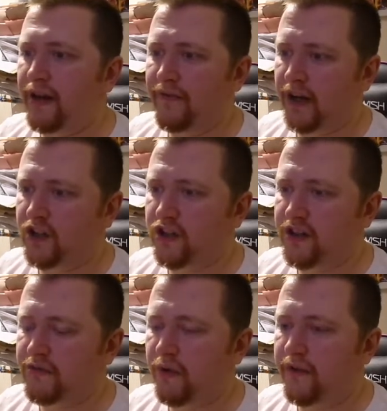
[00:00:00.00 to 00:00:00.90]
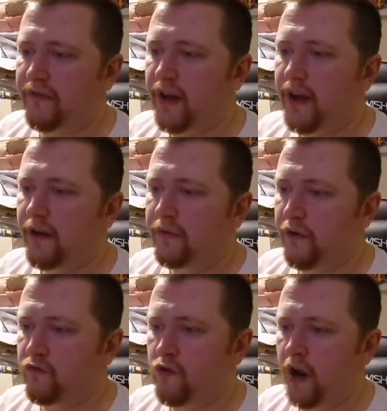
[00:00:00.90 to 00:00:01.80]
difficulties when it comes to those
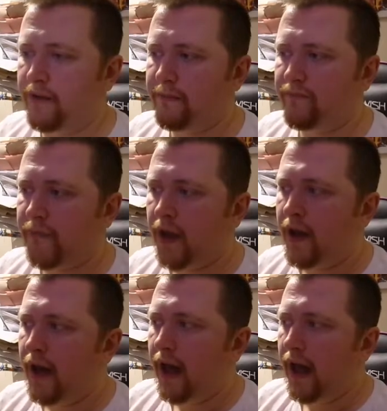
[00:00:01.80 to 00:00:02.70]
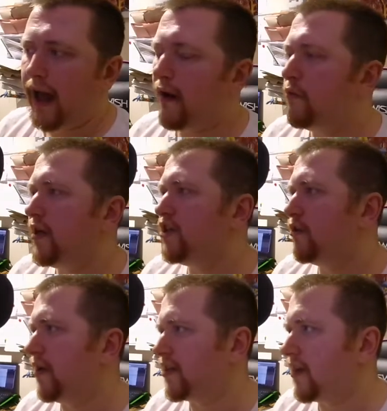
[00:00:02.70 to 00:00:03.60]
videos or anything else in between, I'm
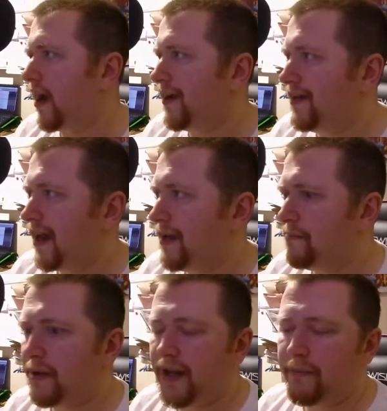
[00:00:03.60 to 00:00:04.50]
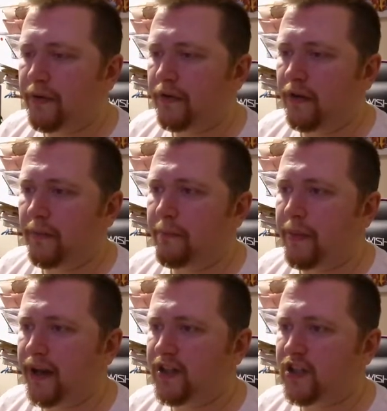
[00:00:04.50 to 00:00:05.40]
always active on the Discord server and all
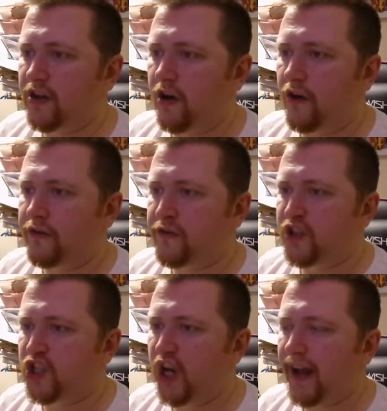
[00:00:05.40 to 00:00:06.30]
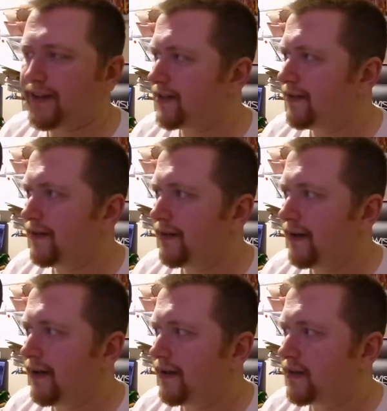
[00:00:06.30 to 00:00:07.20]
those available links will be down in the
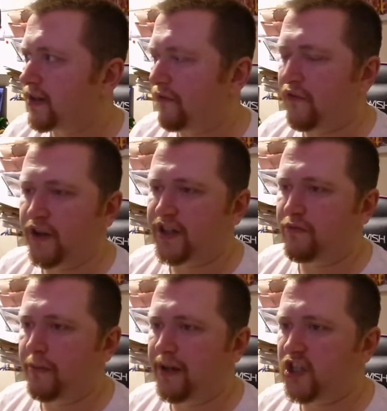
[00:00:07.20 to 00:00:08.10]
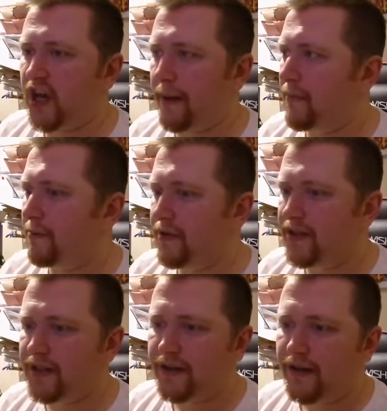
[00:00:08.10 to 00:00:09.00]
description. As well as that, there will also be a
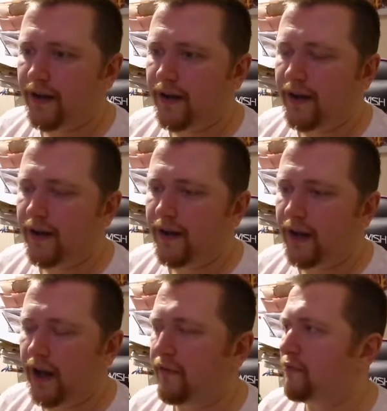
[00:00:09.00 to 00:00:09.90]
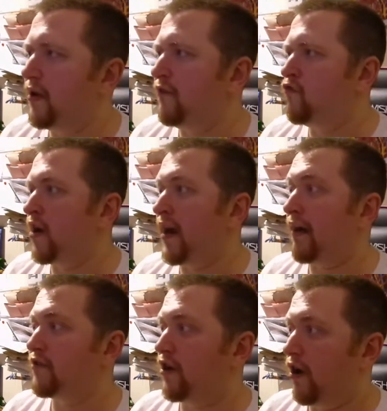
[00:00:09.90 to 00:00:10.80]
link to the donate page where you
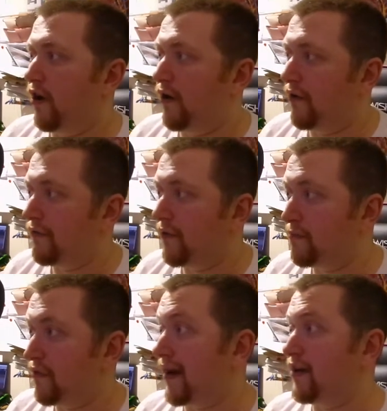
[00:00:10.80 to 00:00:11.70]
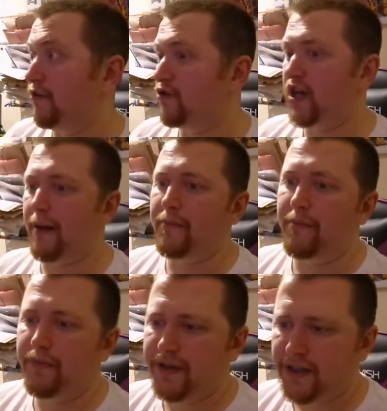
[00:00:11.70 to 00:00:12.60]
can contribute and give a
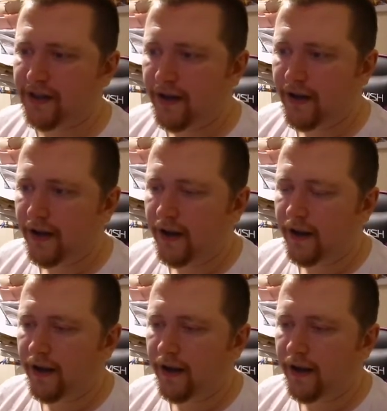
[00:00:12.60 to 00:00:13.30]
little bit to